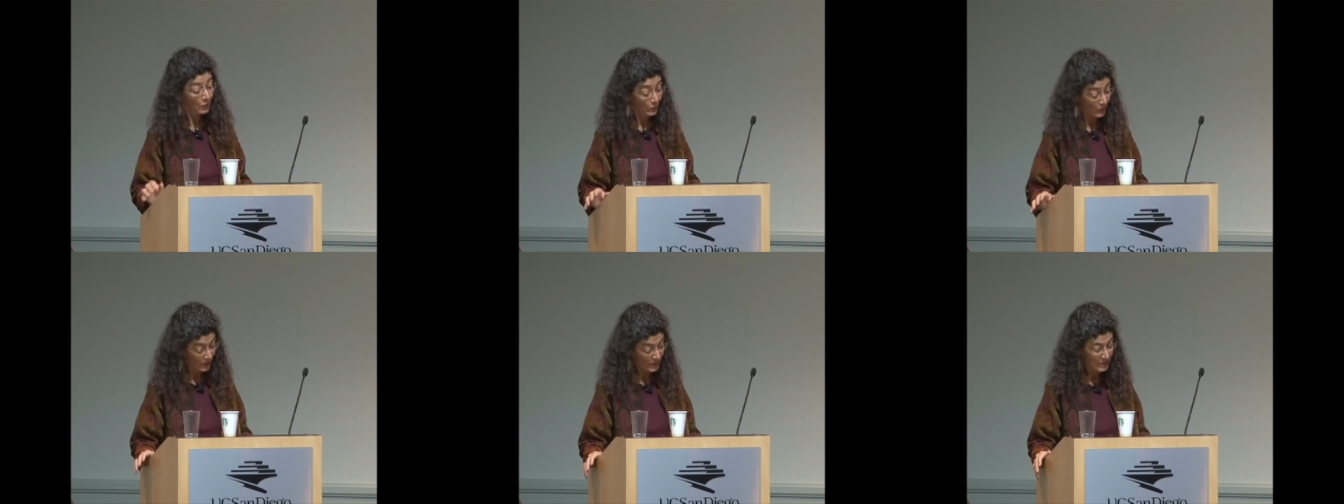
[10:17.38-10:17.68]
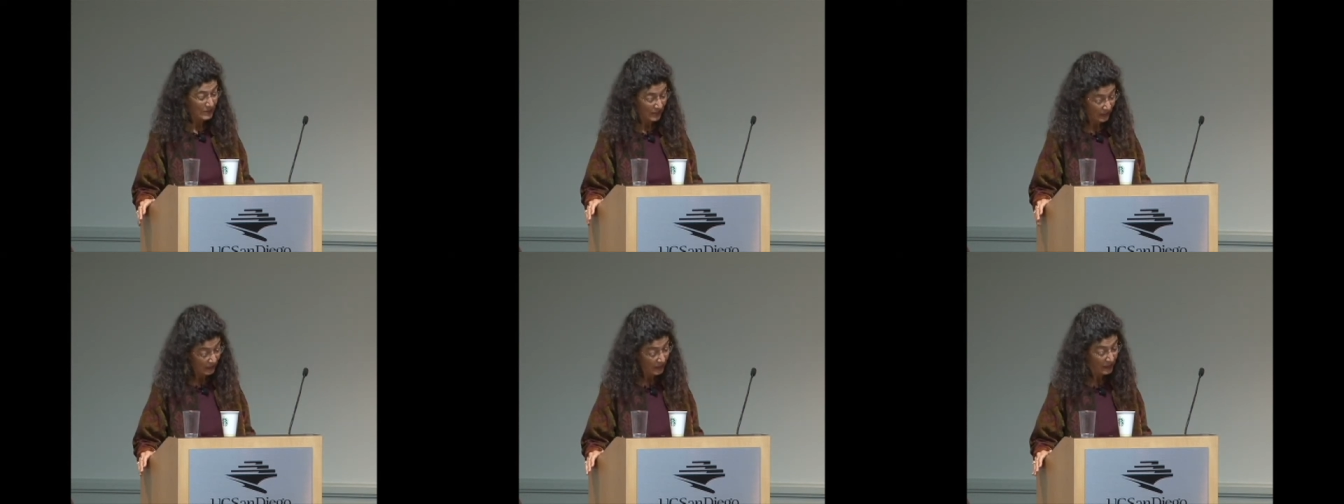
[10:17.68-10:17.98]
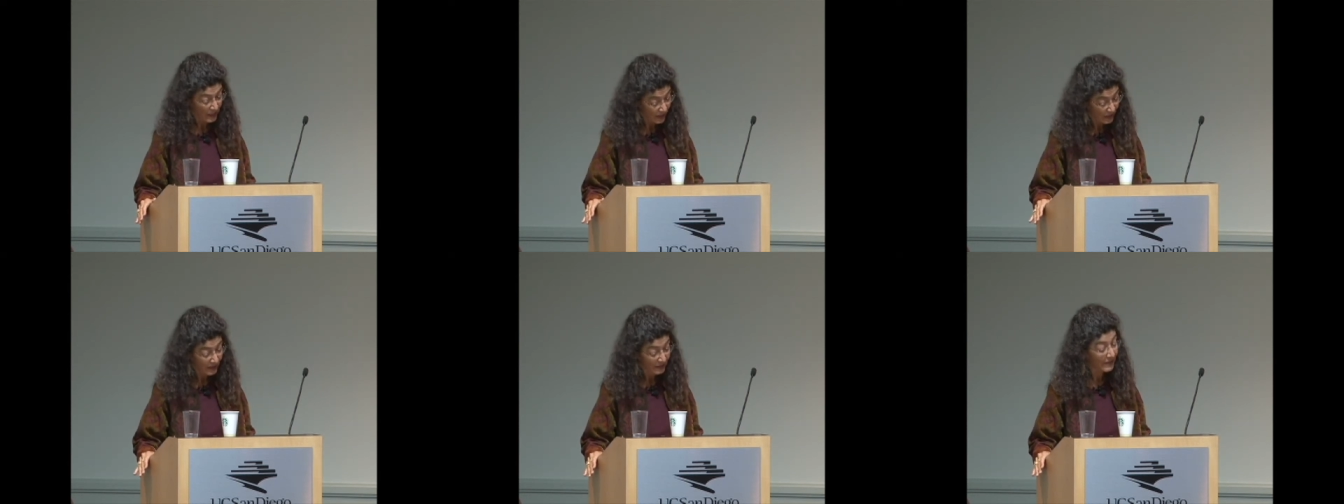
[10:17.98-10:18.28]
only see
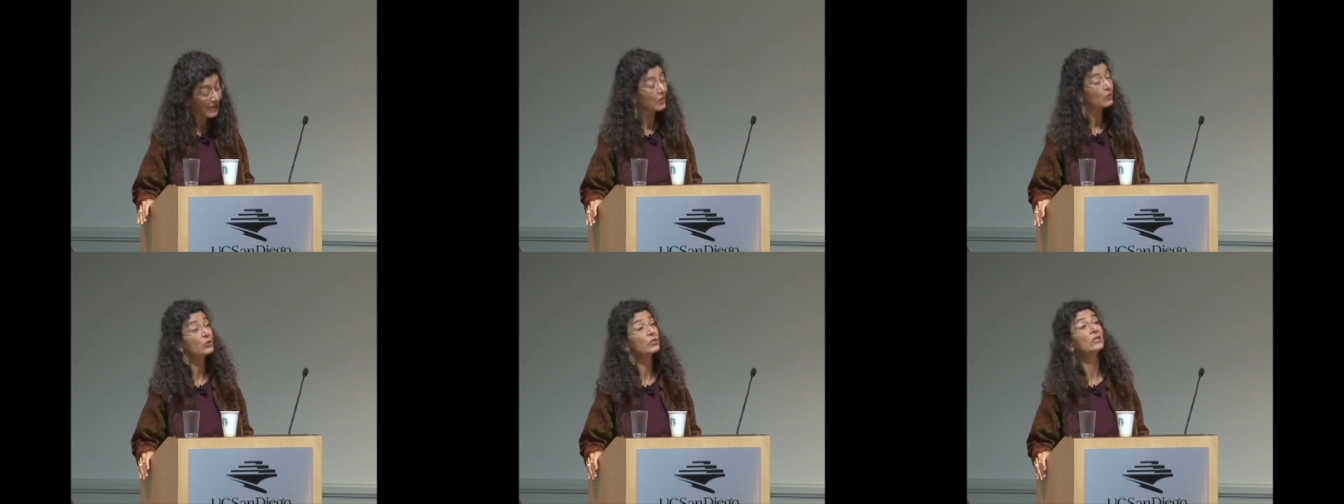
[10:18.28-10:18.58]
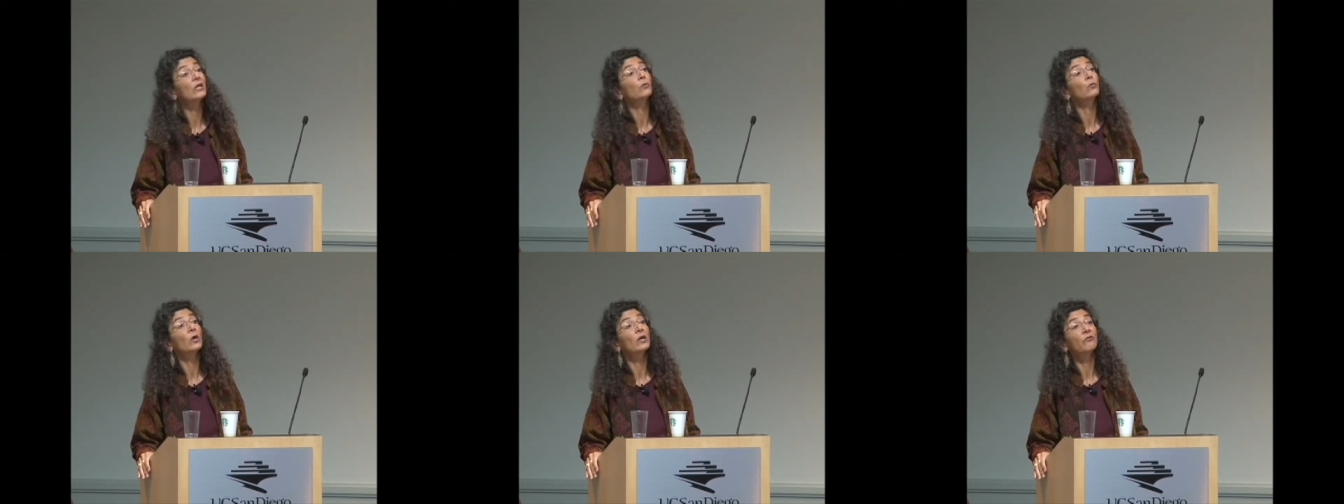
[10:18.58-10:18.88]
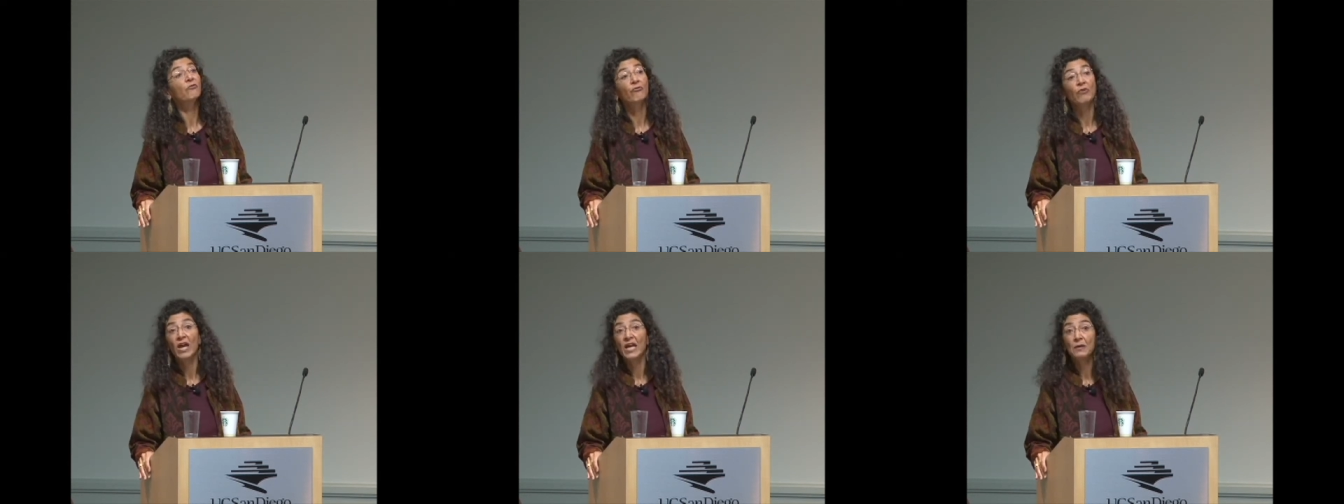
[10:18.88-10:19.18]
the
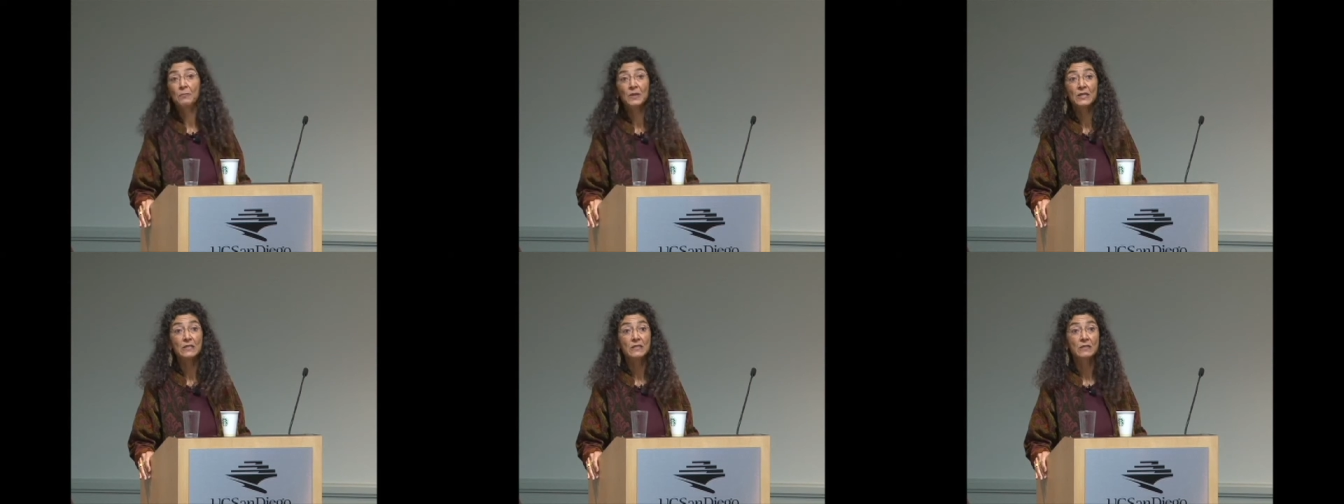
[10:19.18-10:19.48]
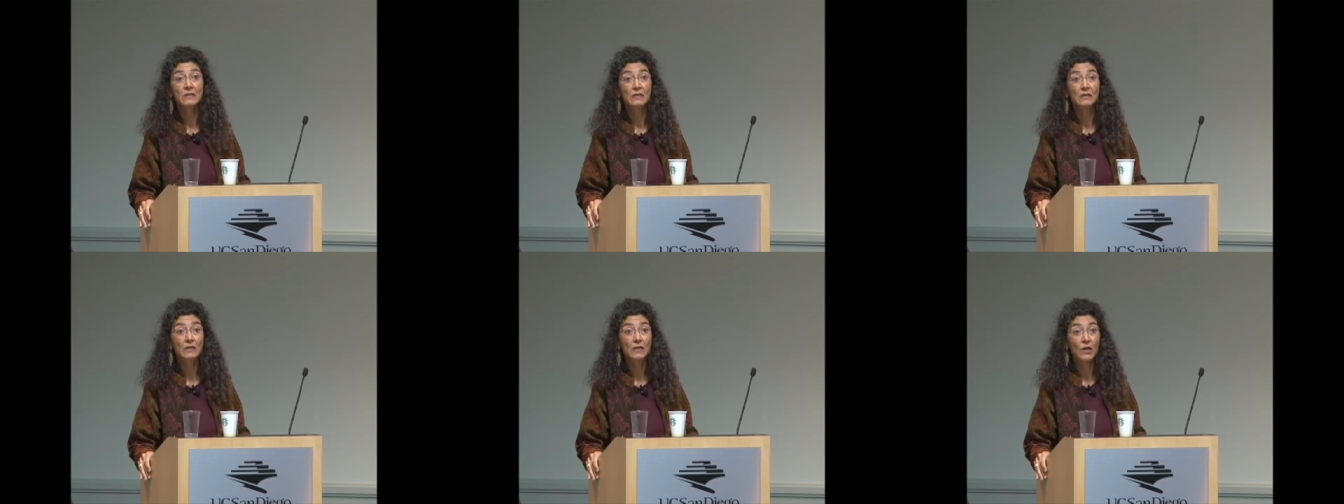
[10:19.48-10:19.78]
1,001 fragments